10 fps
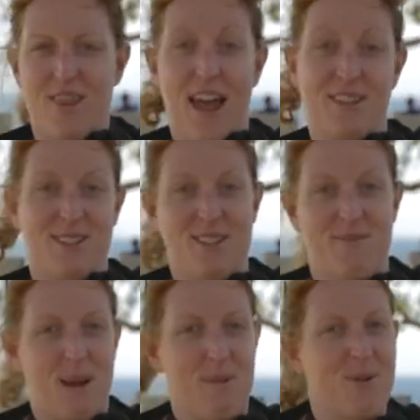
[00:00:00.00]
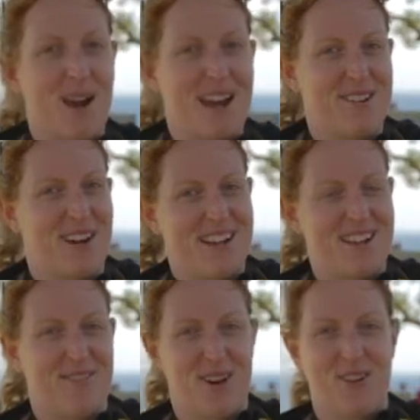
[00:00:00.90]
thousands of people getting around
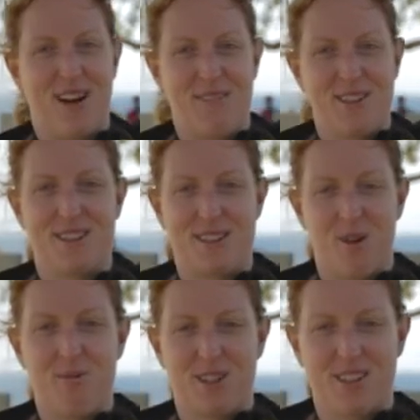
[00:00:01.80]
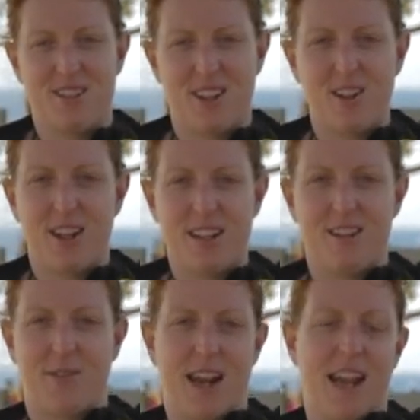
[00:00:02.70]
here photographing the sculptures. So looking at
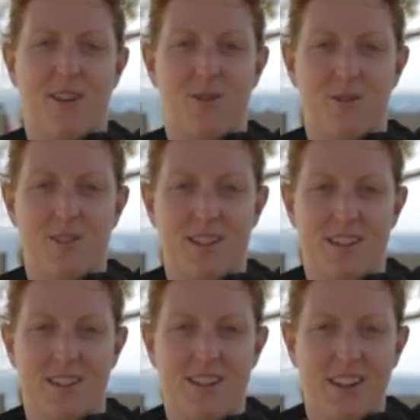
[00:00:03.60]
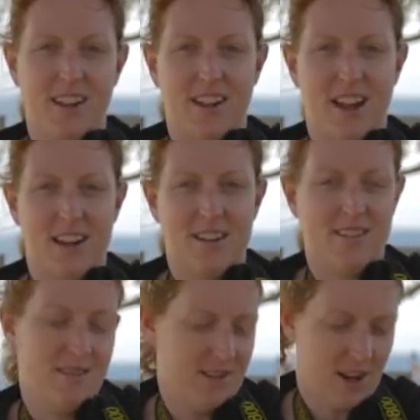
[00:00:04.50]
different angles and
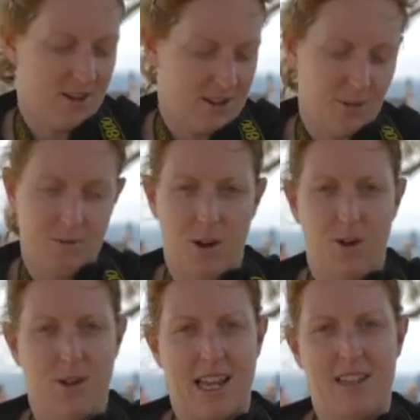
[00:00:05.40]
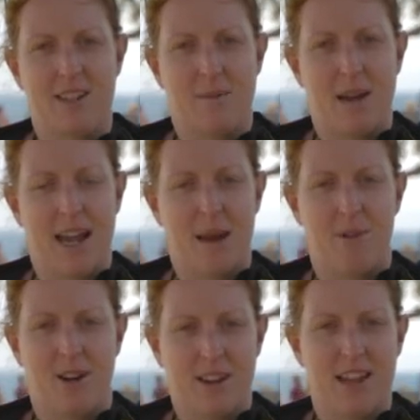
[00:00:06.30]
different focal lengths on my
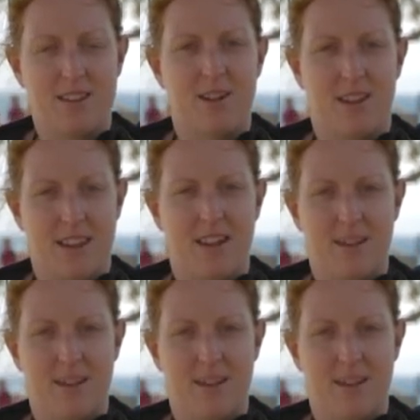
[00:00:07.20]
camera and that sort of